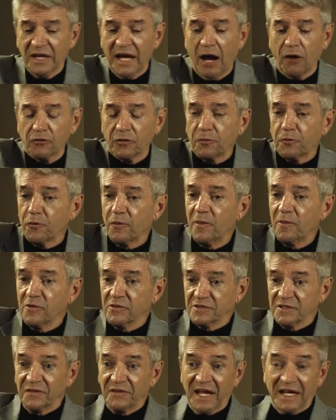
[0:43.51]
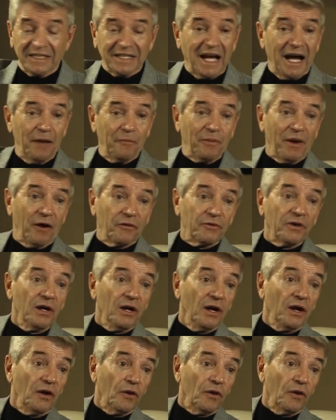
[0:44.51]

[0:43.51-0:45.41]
the outer perimeters of that compound